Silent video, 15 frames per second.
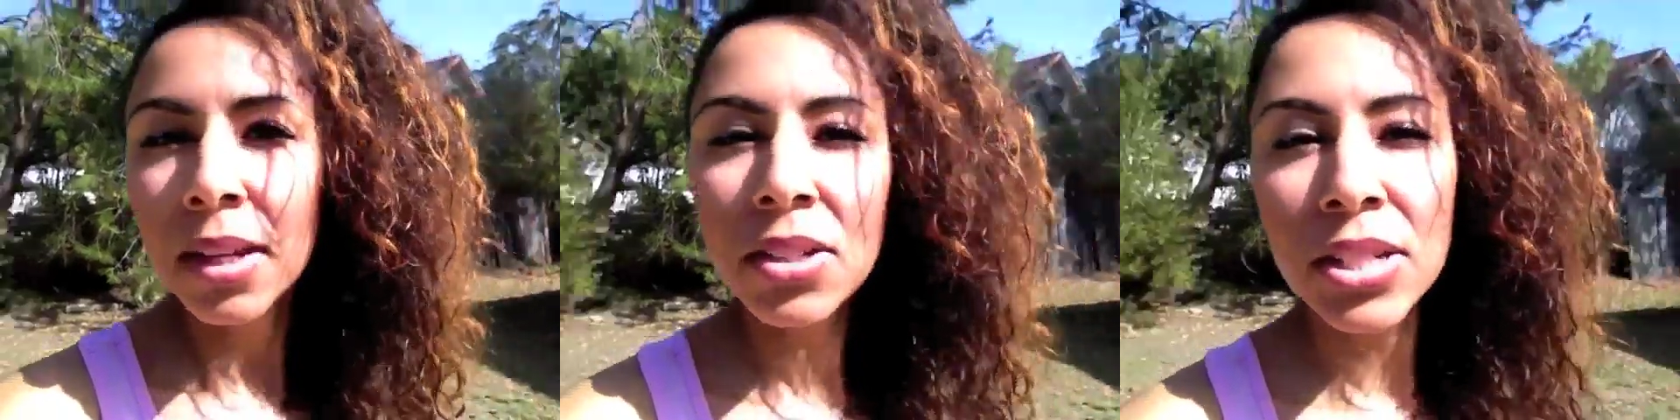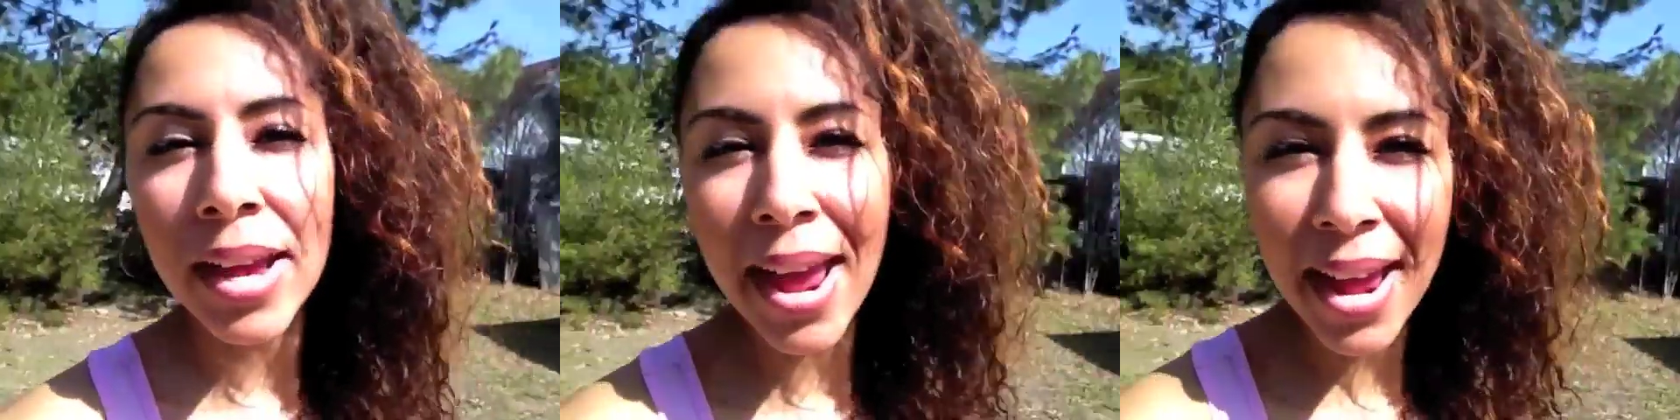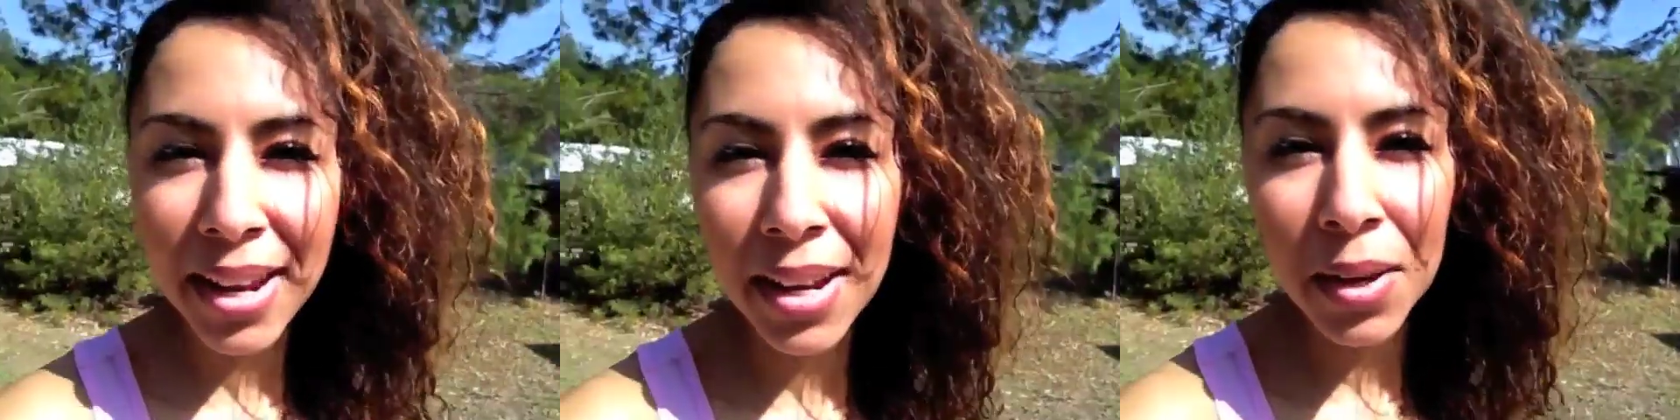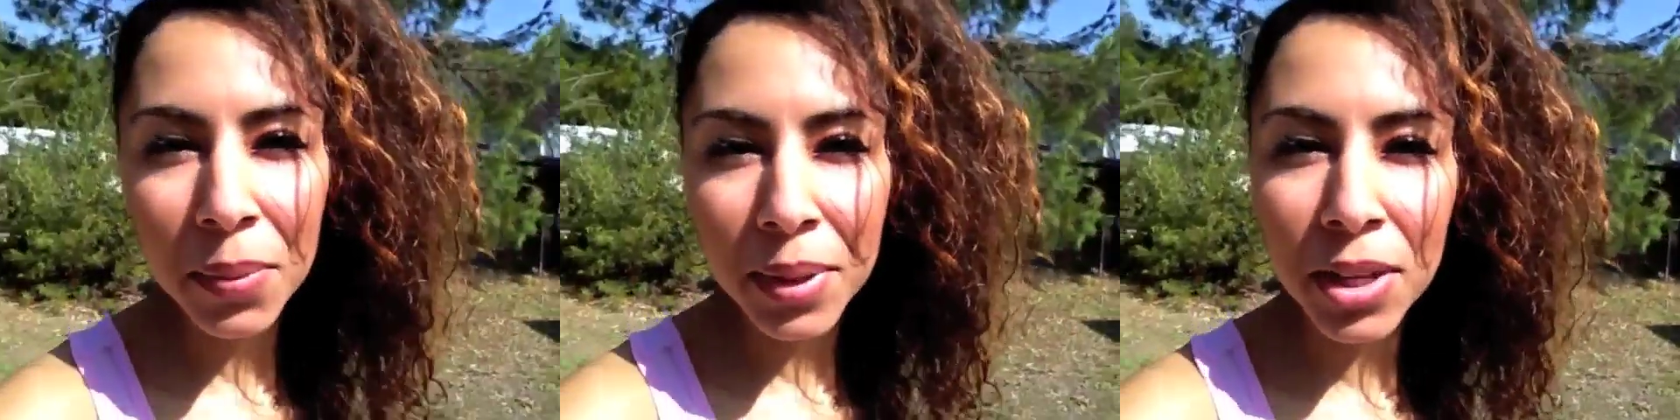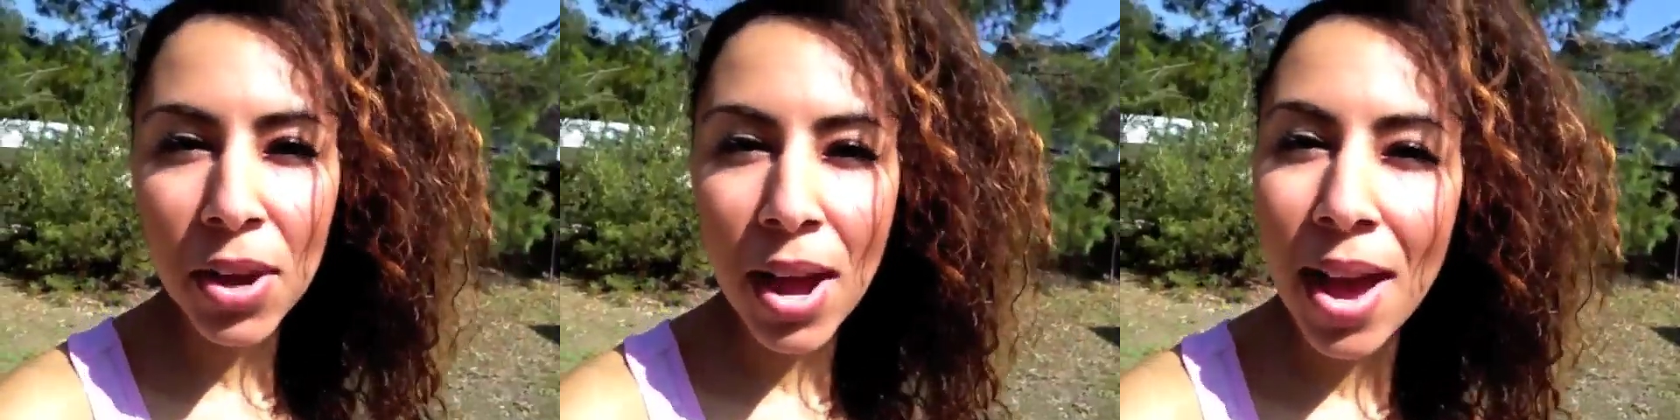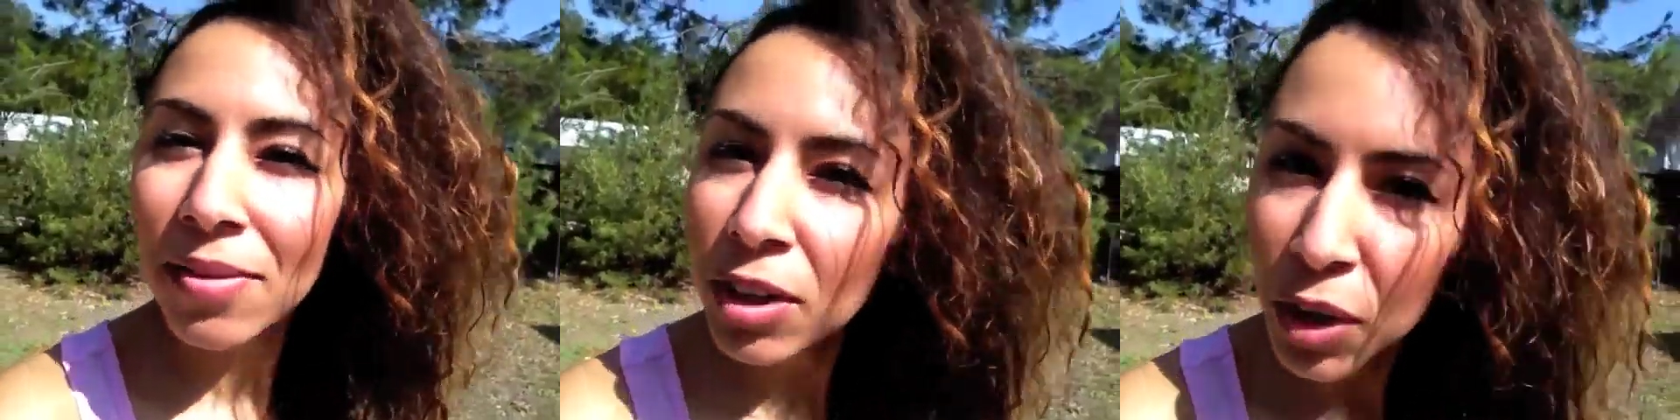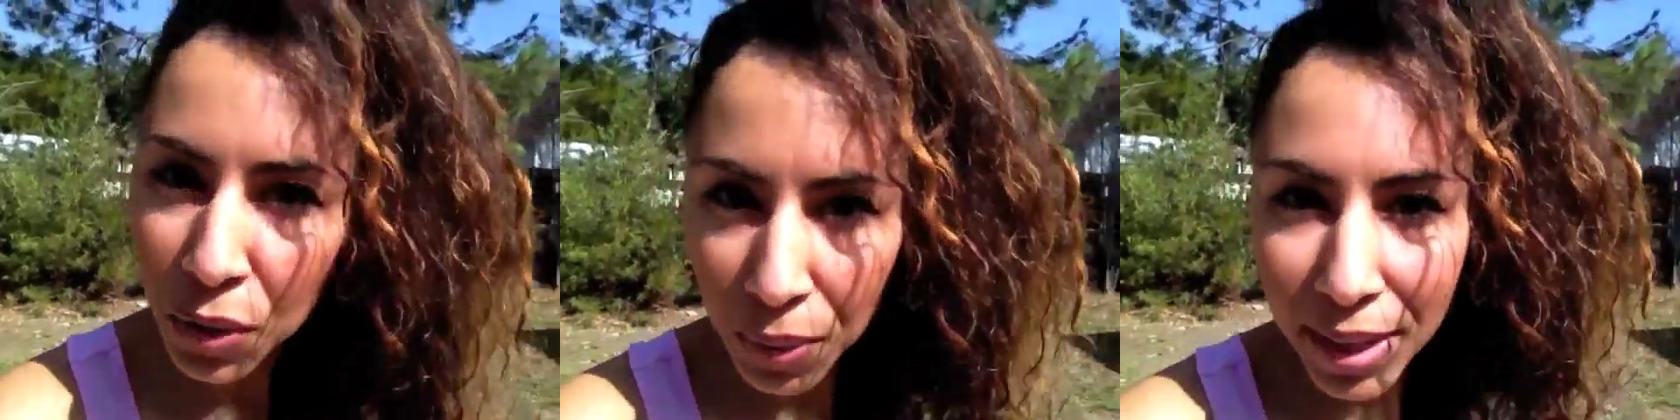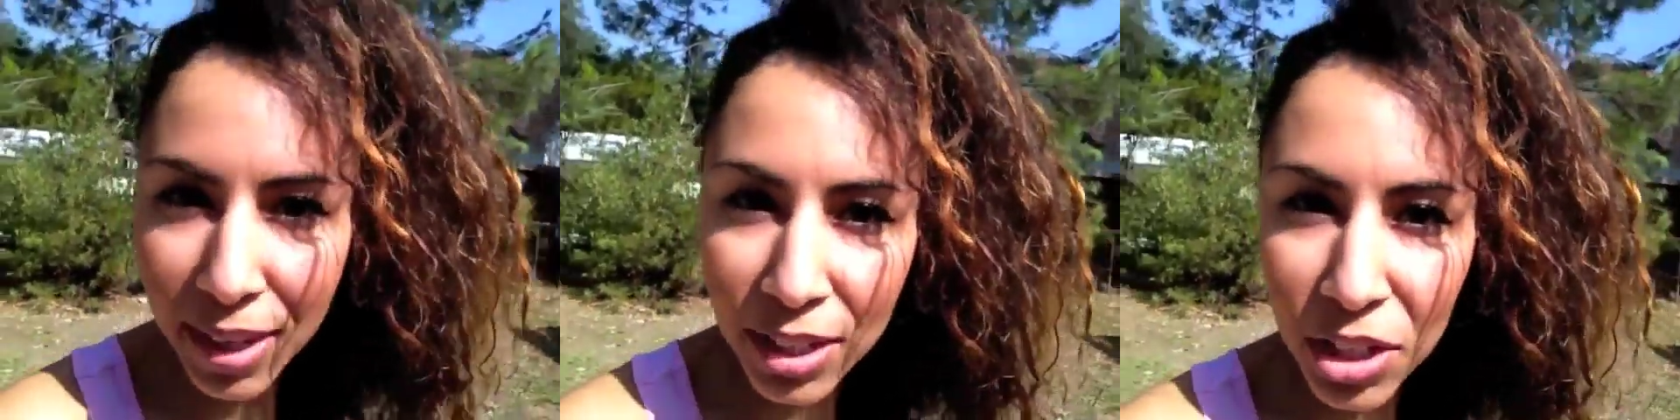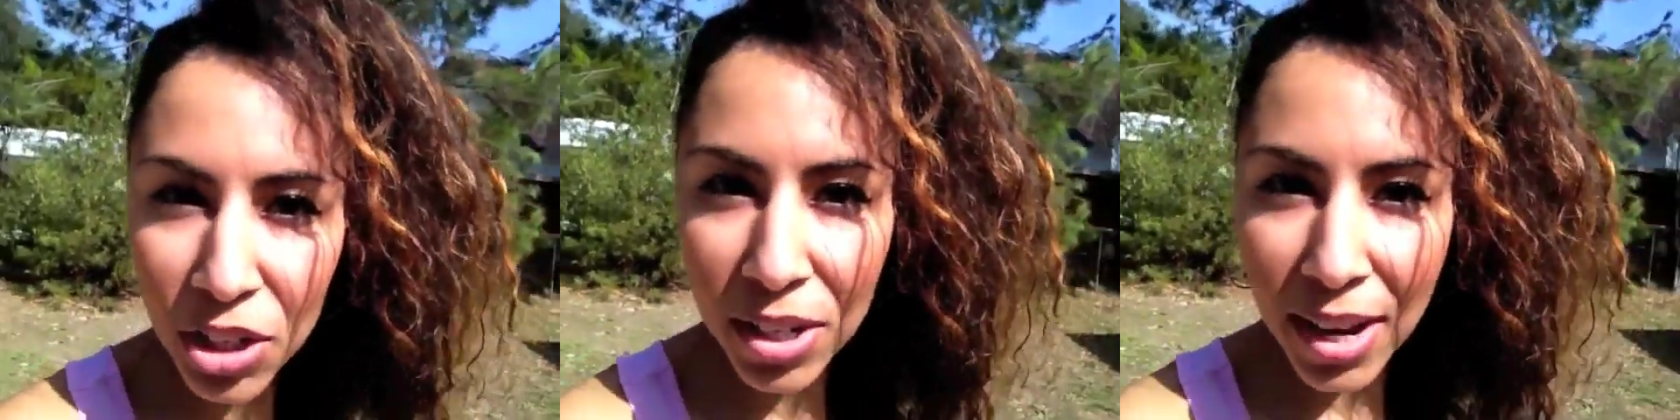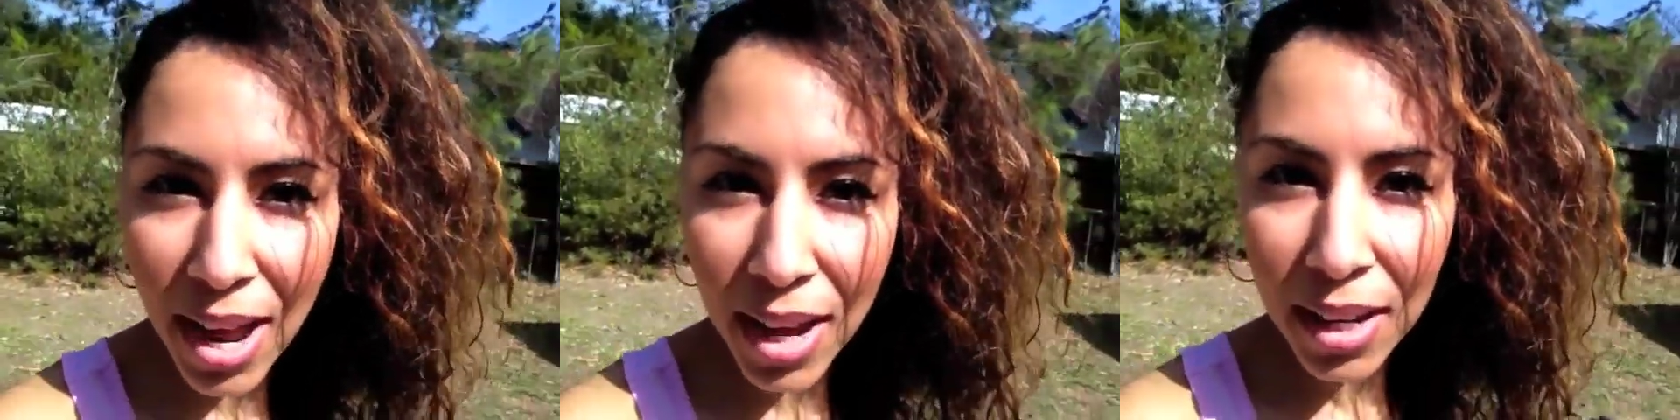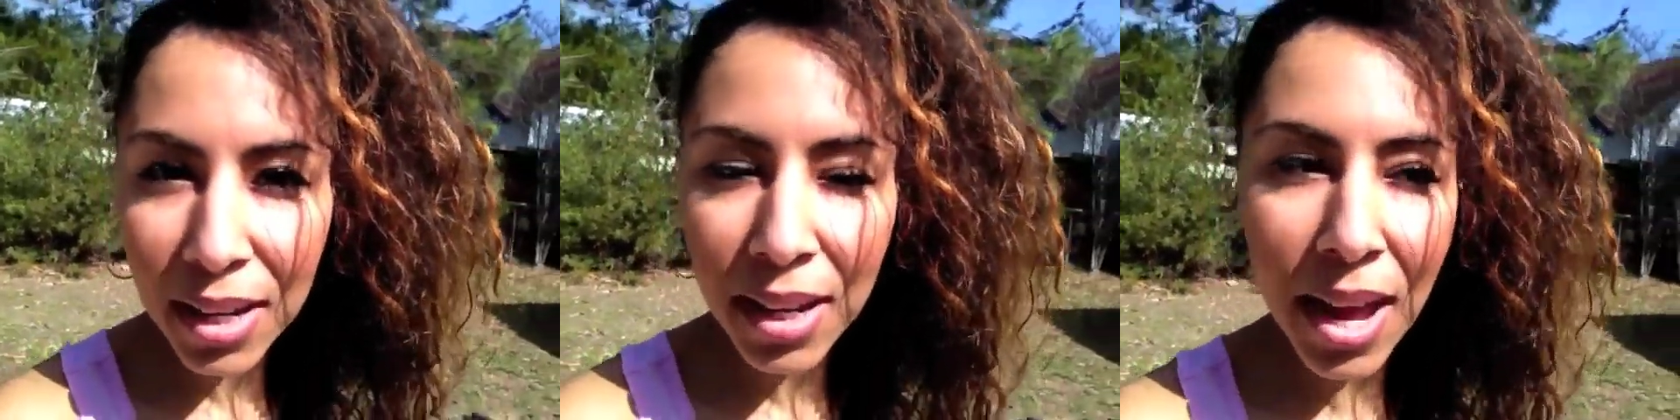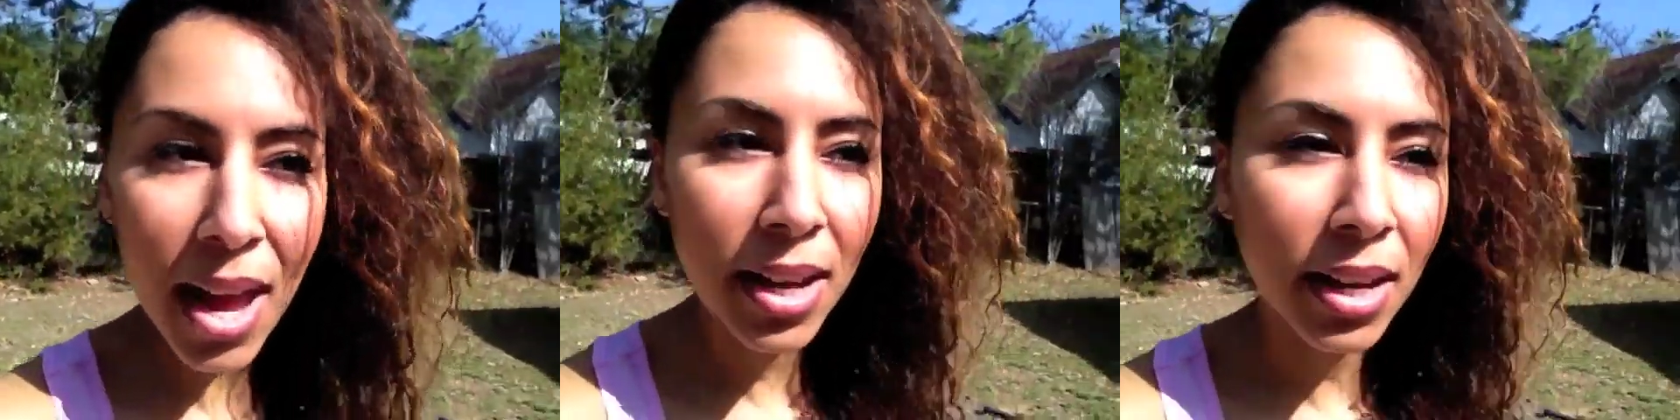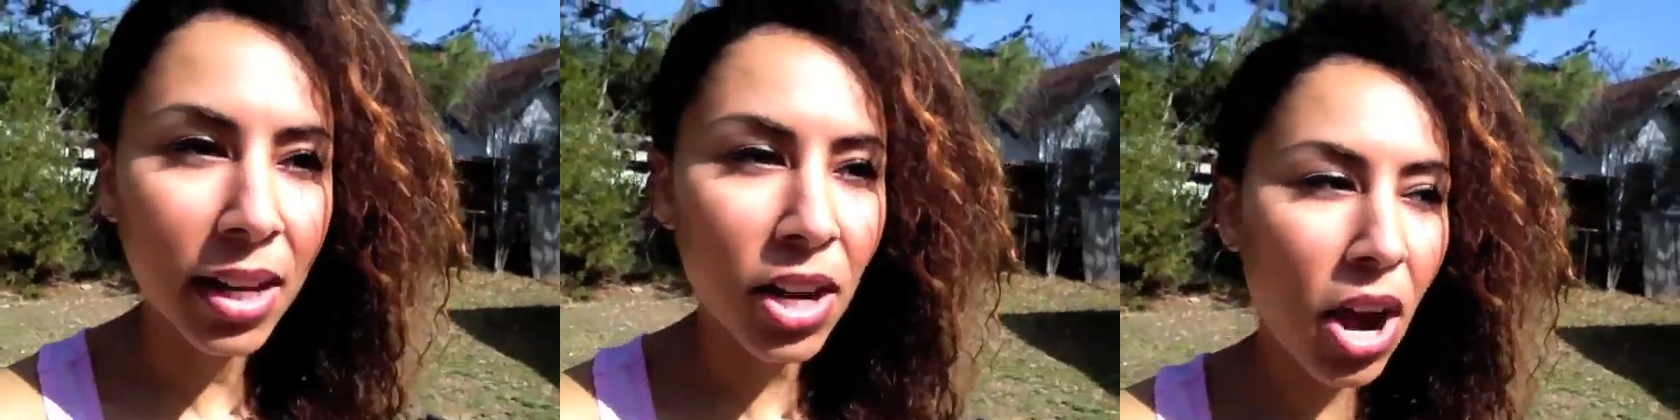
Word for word: Don't you hate it when you have a crick in your neck and it